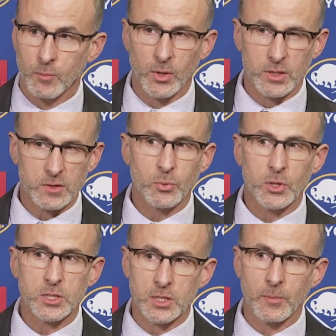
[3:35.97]
but it's
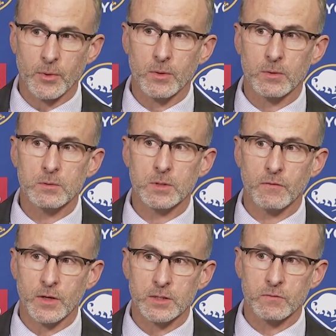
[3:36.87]
pretty simple,
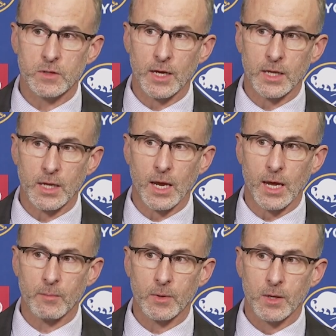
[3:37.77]
defensive side of the
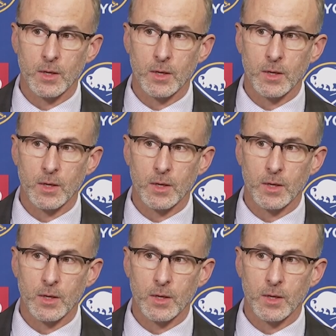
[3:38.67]
game.